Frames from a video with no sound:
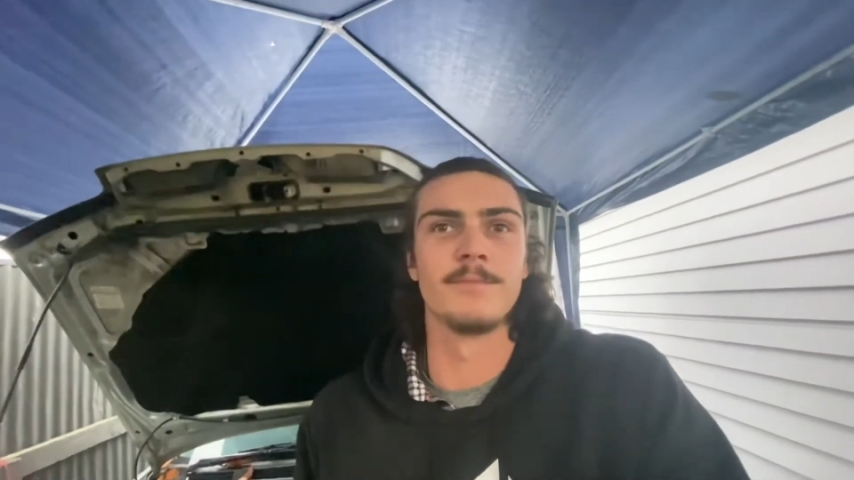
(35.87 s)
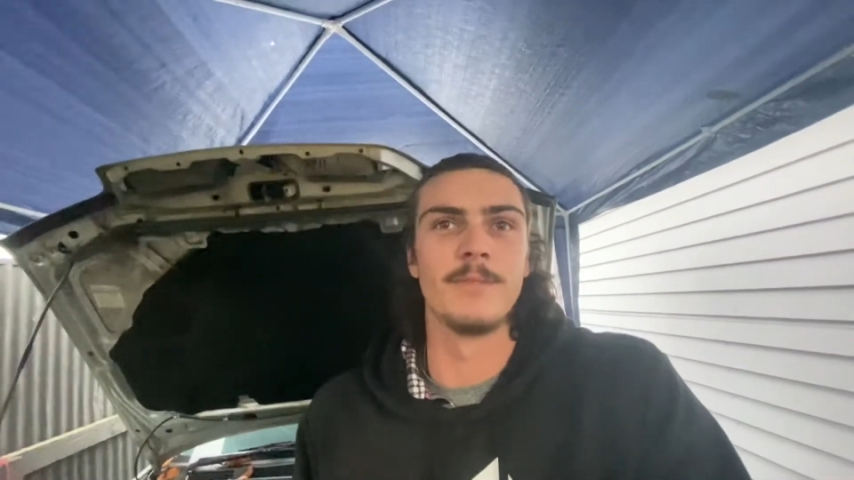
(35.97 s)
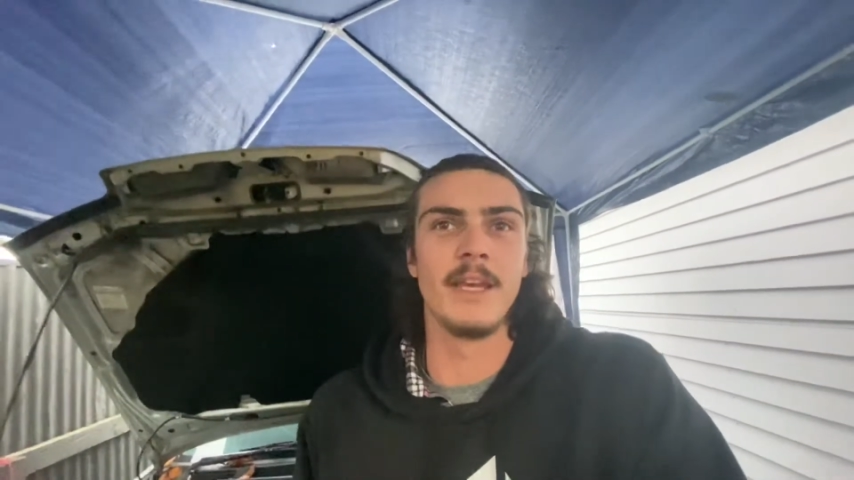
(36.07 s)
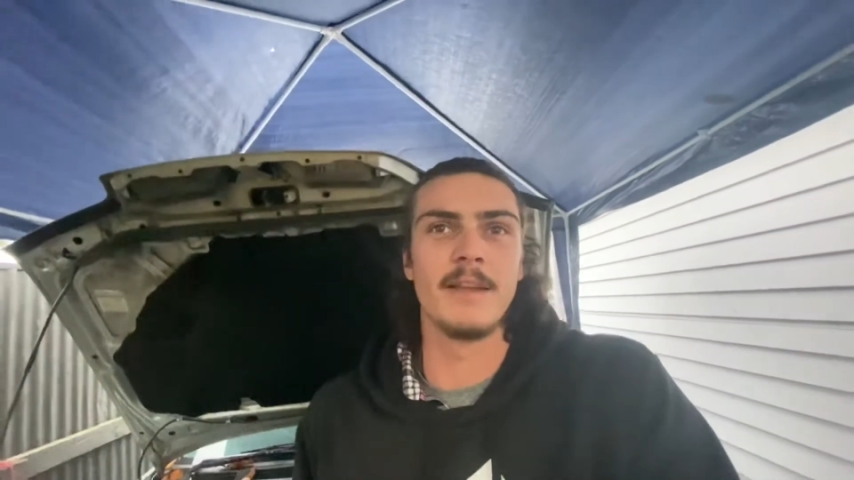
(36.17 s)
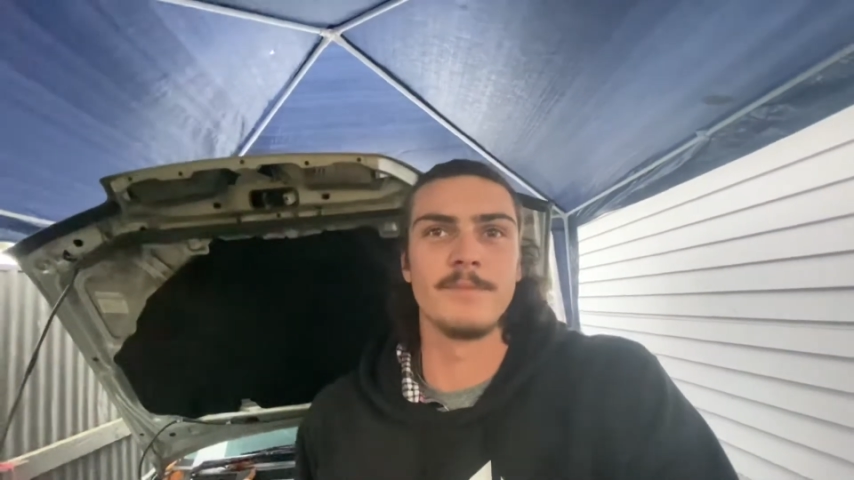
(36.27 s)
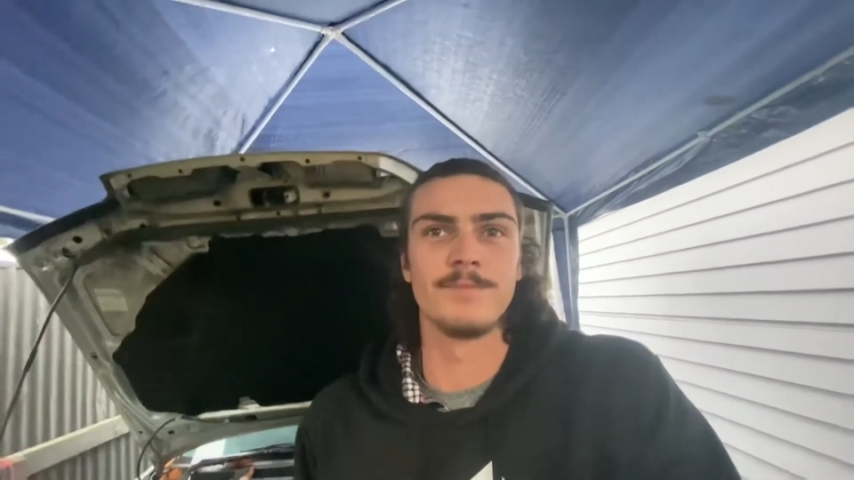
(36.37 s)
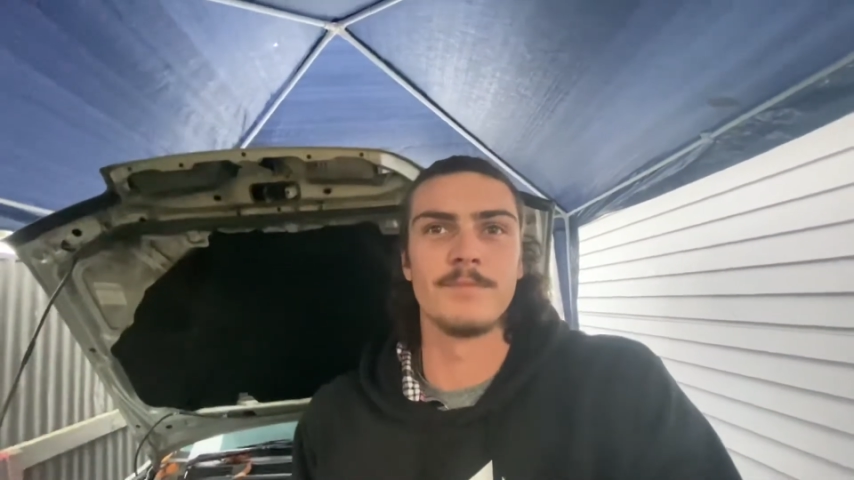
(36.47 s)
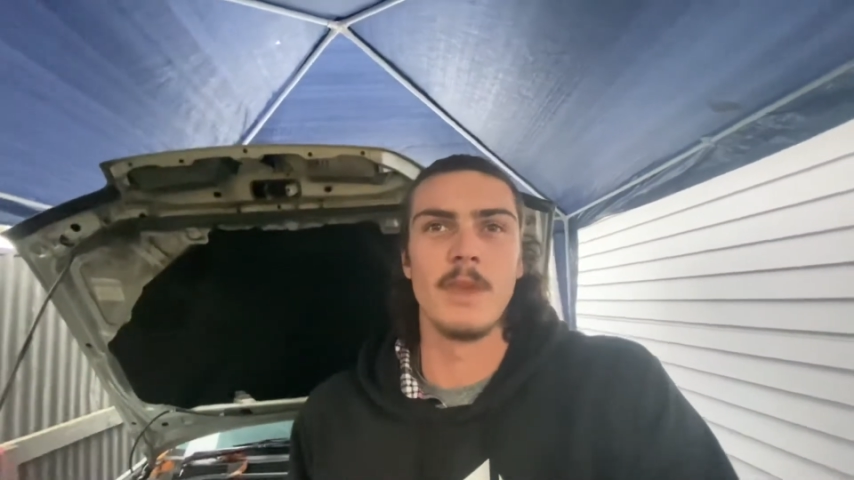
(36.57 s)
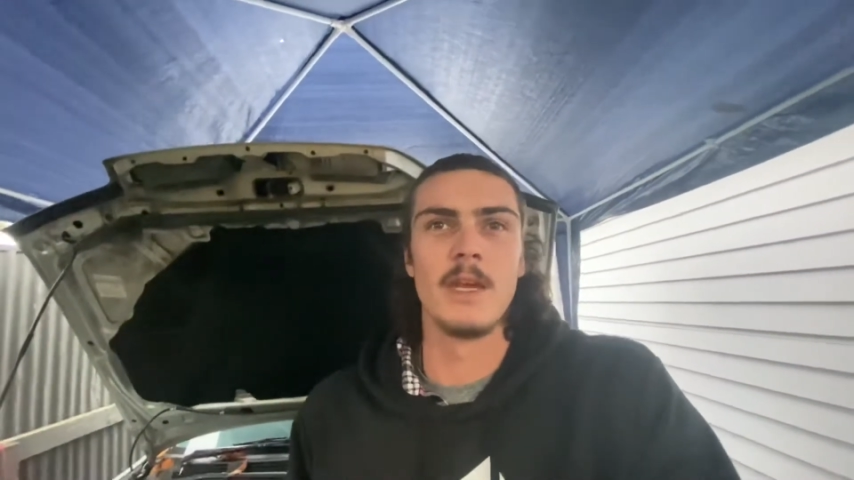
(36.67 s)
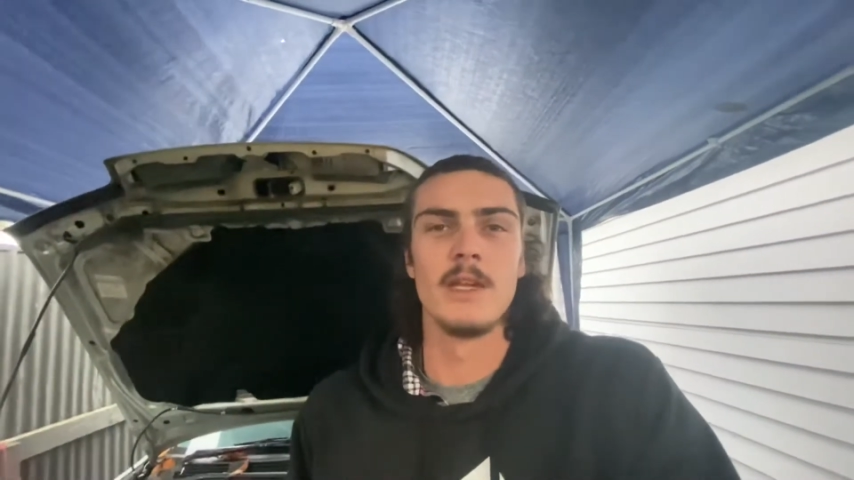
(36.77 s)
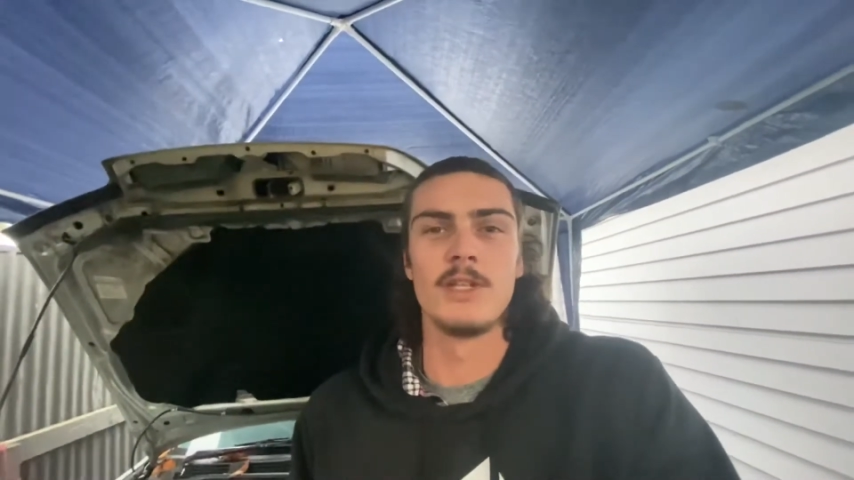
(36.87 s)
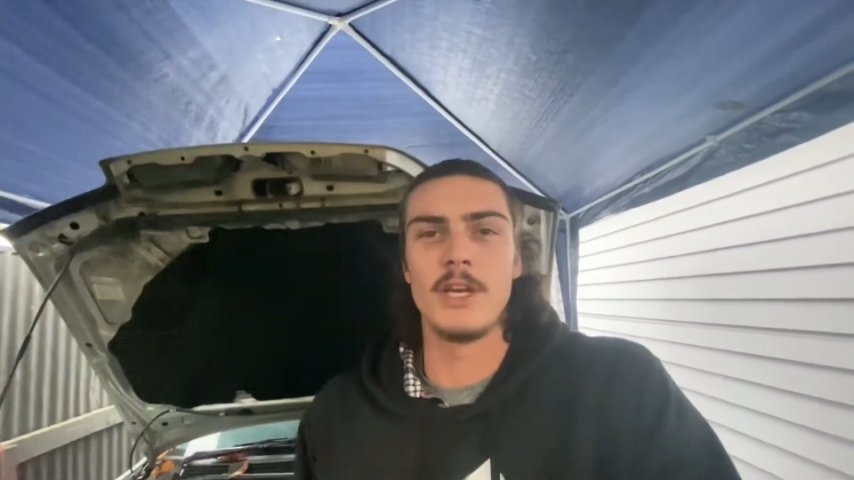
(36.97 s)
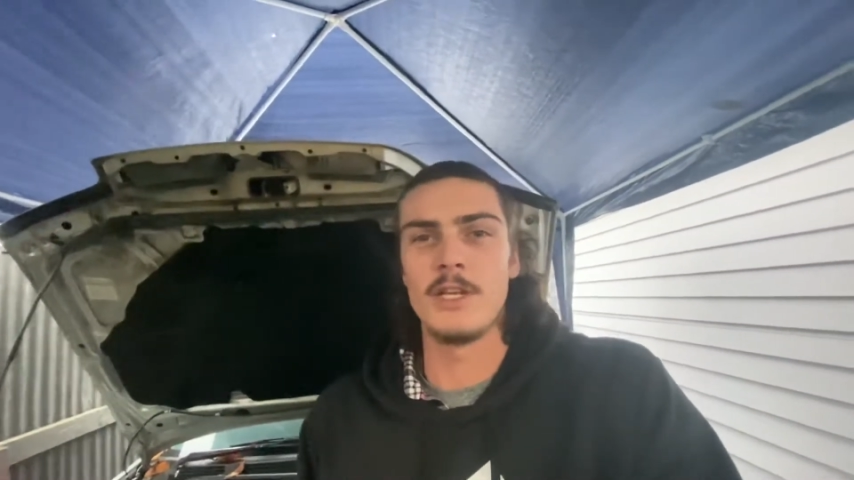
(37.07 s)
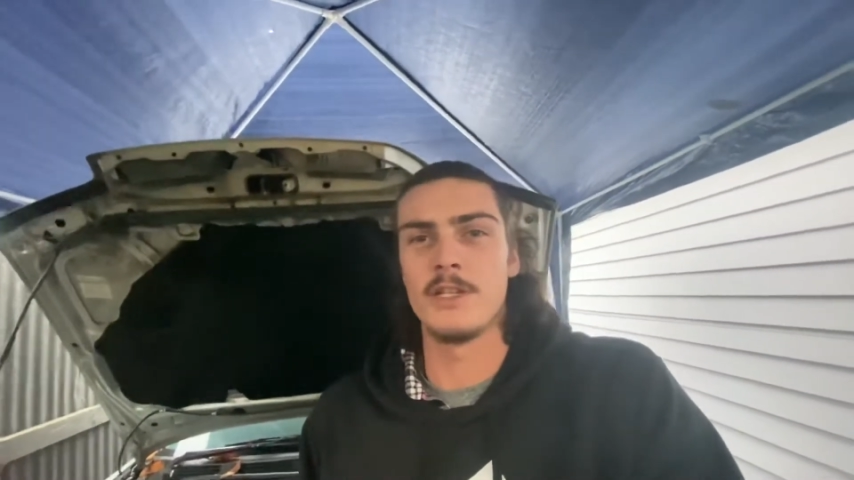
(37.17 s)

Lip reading: But yeah, cheers,